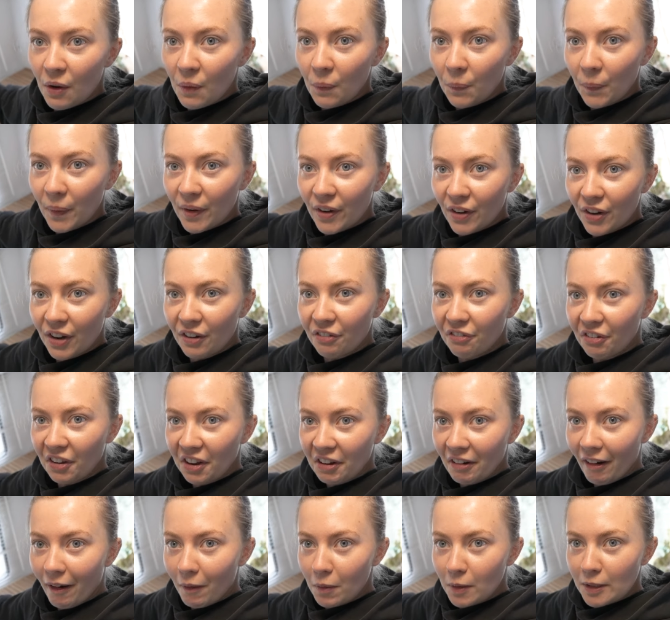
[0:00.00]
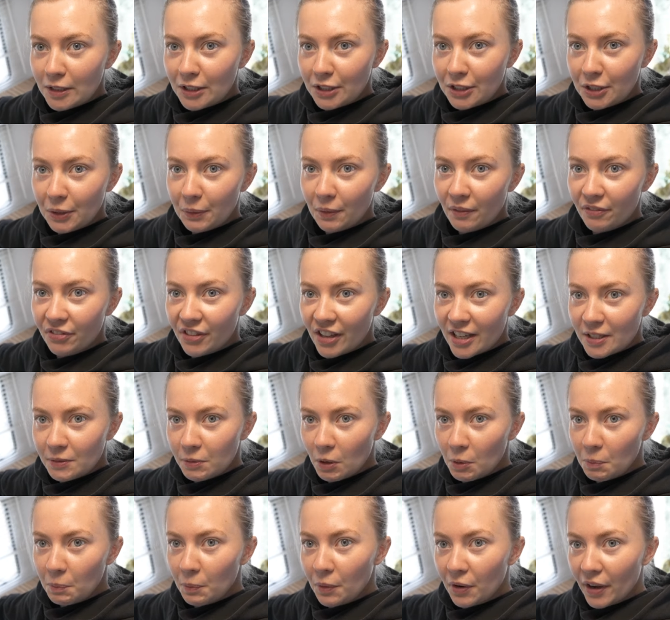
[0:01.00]
We're going to figure out what to do with this
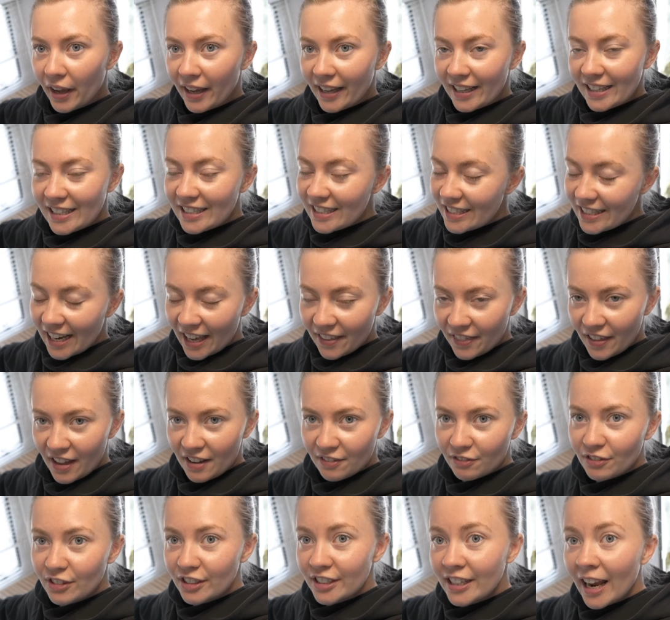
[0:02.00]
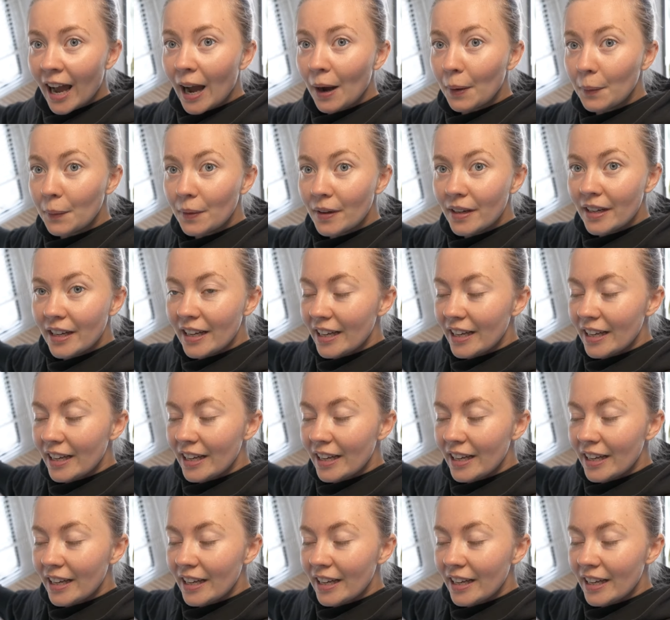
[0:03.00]
one, but it can stay there for now.